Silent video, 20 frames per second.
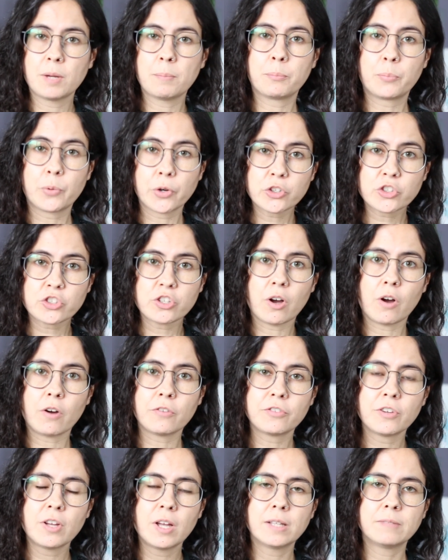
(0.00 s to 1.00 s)
brush off
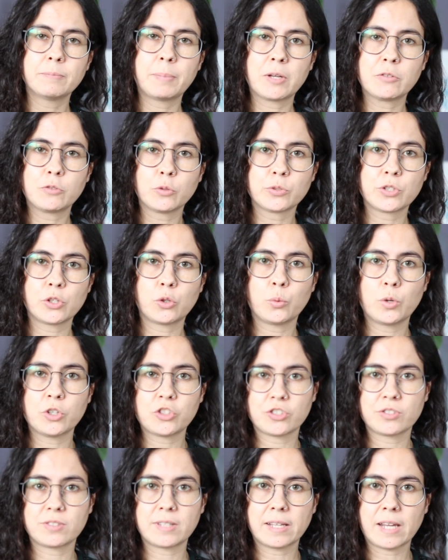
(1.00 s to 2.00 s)
painful
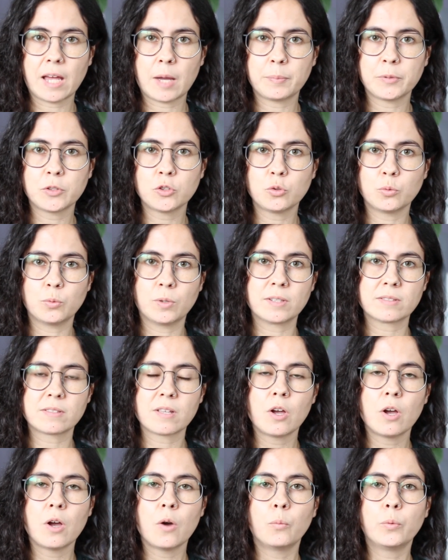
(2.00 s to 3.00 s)
situations that happen to us,
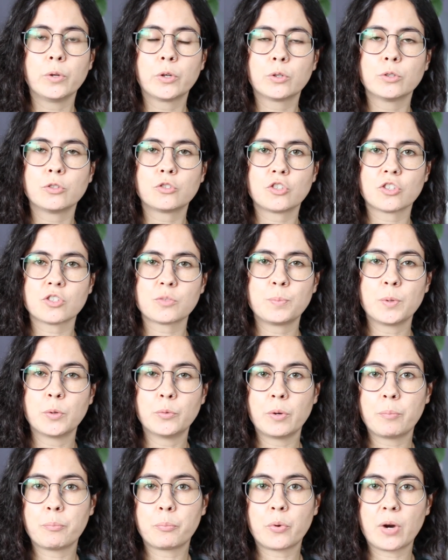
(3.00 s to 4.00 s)
we could just be
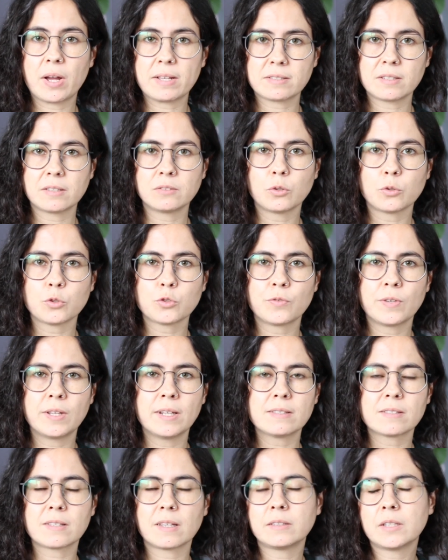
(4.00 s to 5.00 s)
repressing those
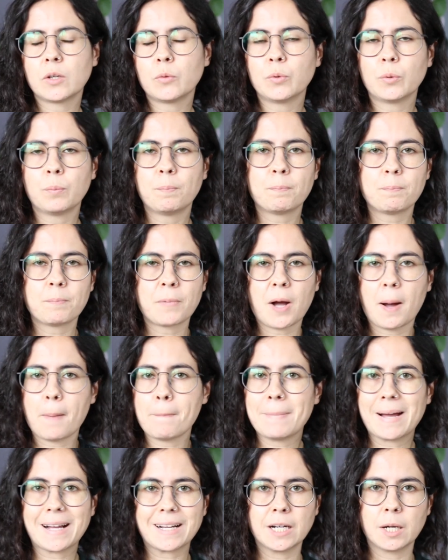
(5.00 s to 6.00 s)
feelings and they will come
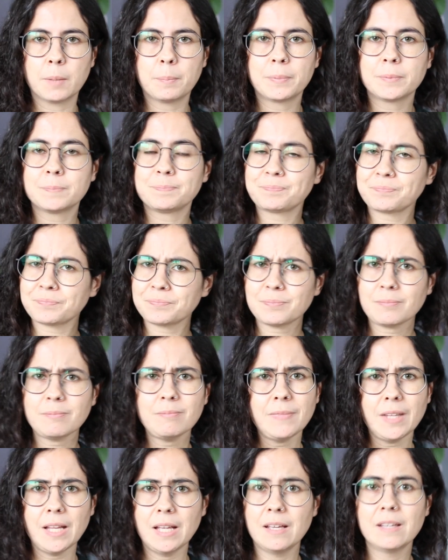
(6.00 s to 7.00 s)
back up
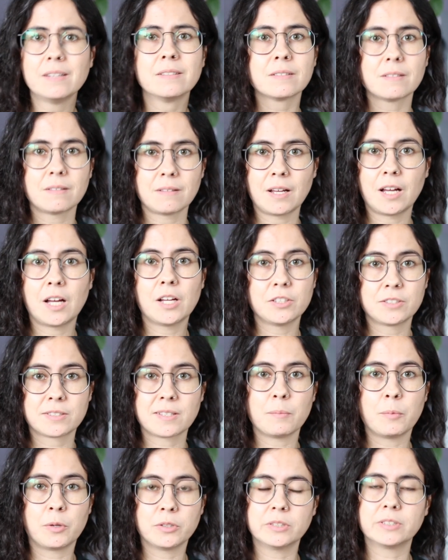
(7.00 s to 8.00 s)
in
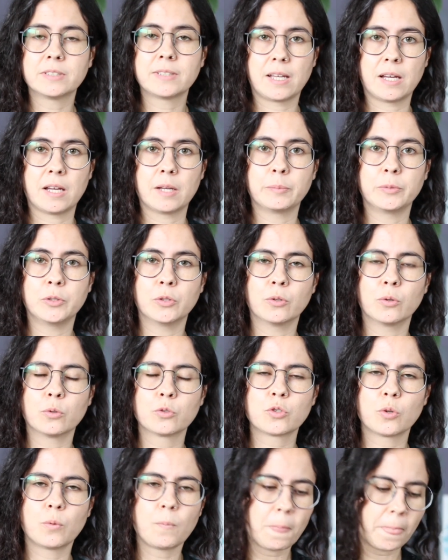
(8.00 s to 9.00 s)
some other time, you know.
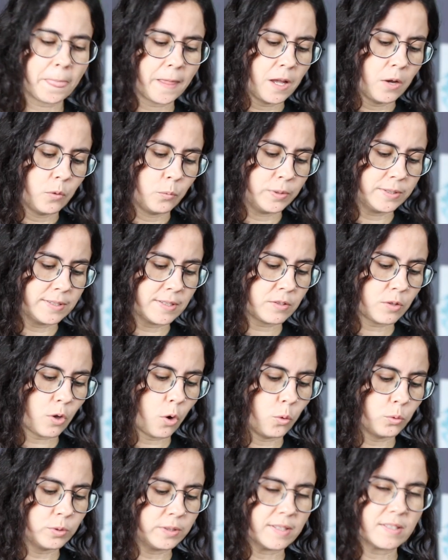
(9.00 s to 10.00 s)
So with this
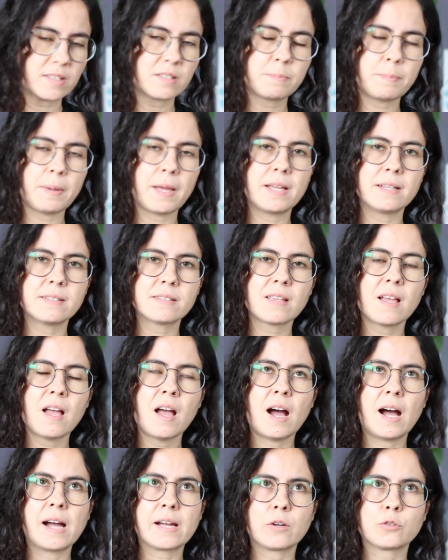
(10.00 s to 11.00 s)
hold the space,
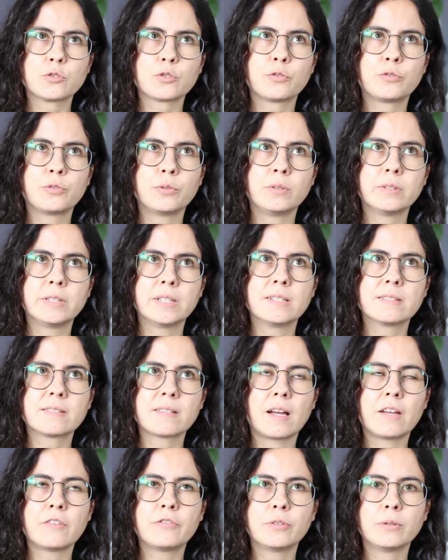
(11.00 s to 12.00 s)
I also feel this,
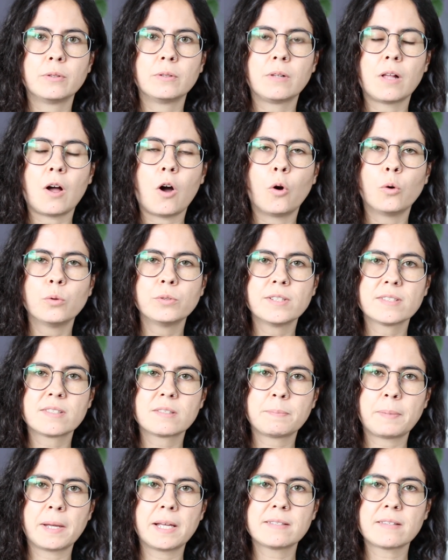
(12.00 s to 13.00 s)
I feel hold the
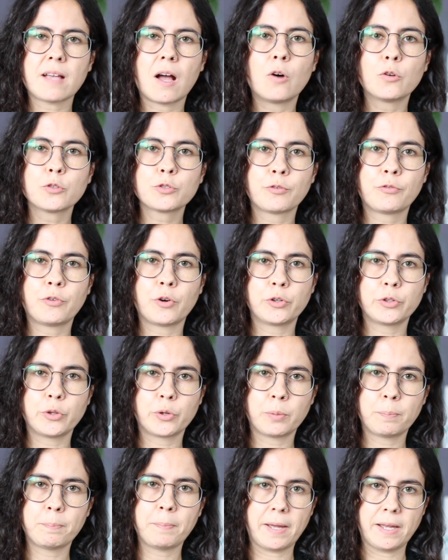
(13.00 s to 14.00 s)
space also for
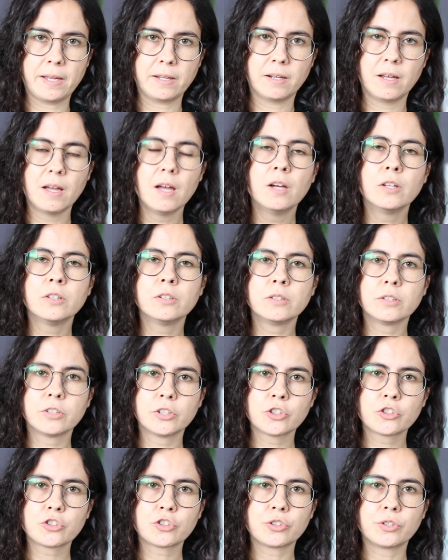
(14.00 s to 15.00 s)
your pain,
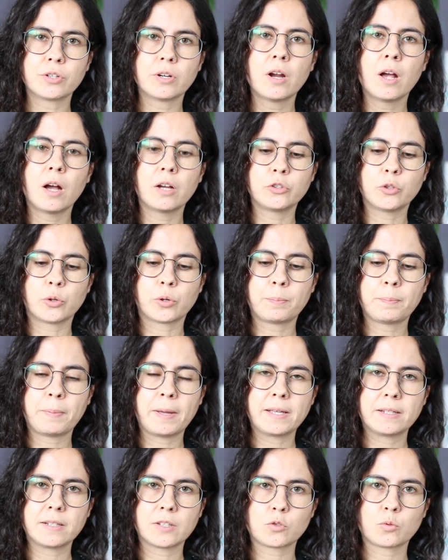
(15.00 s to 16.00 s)
nurture your
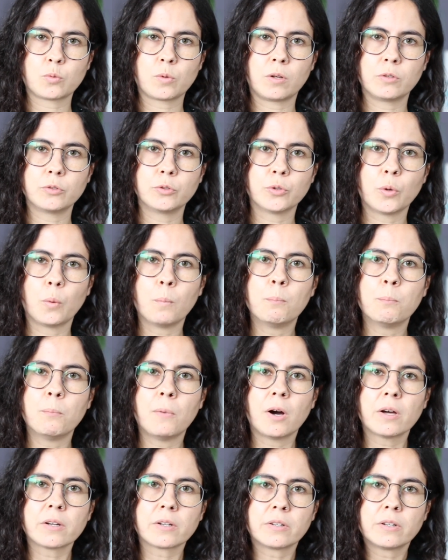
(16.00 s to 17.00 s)
pain as well, you know,
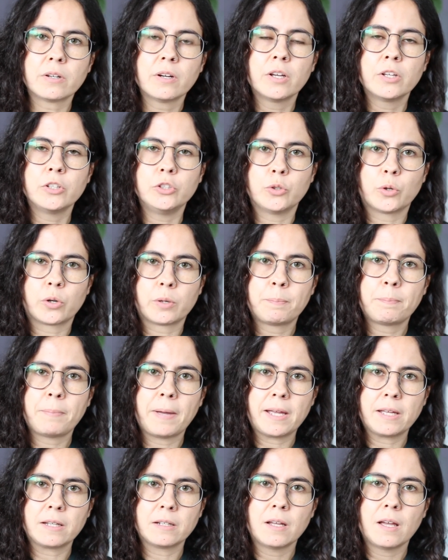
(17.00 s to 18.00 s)
mother your
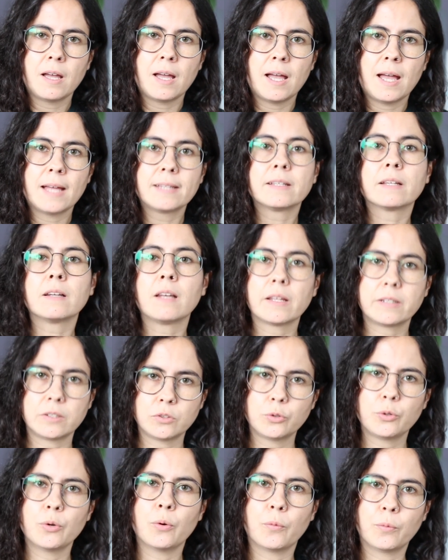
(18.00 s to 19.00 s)
pain and then let
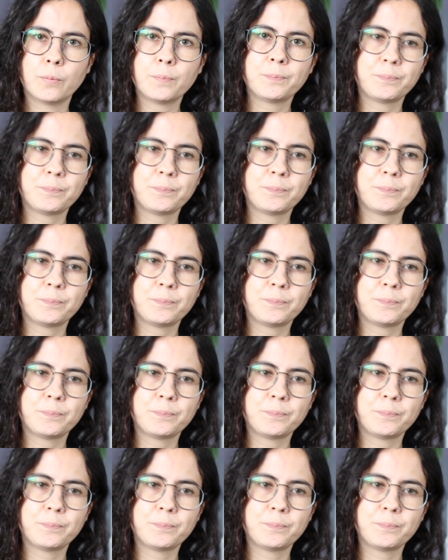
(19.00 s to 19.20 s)
it go.